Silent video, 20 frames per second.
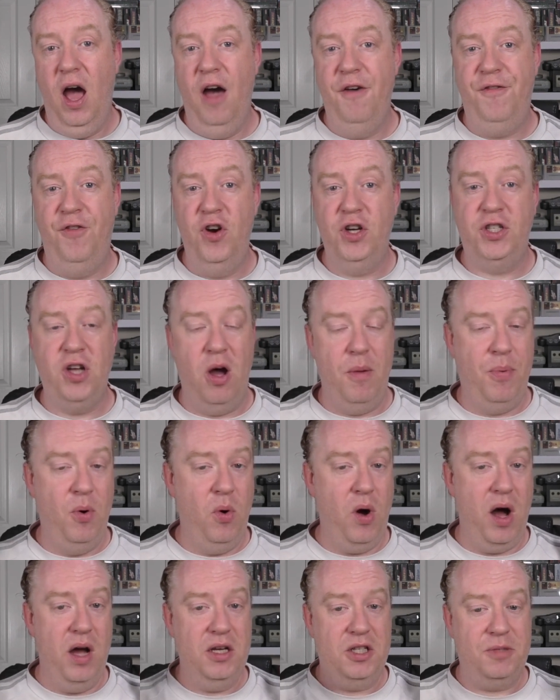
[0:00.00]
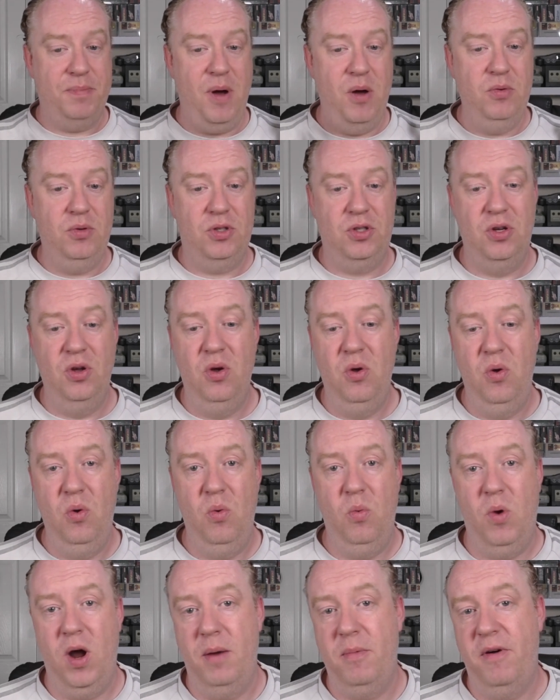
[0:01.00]
For example, I spoke
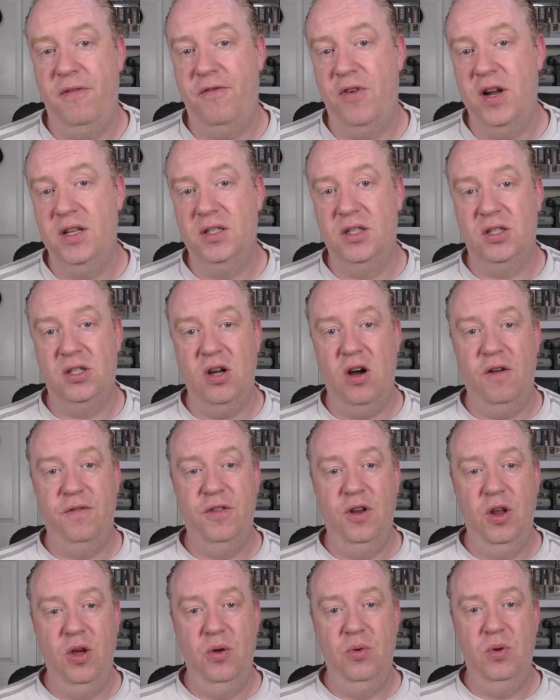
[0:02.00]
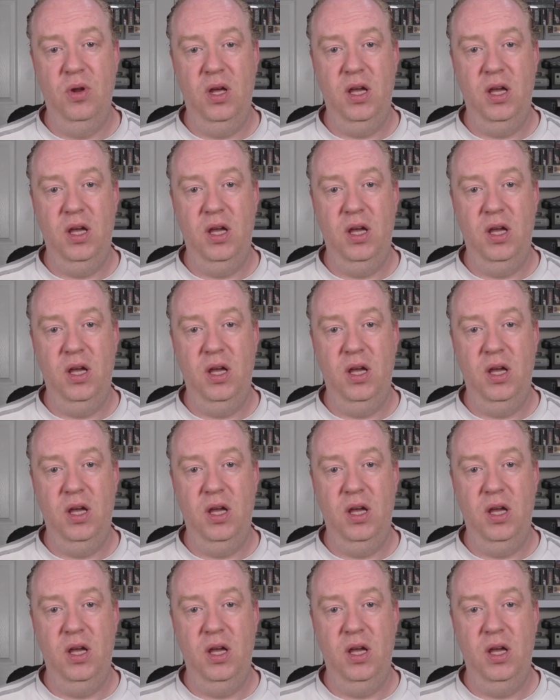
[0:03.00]
to one of my friends this afternoon.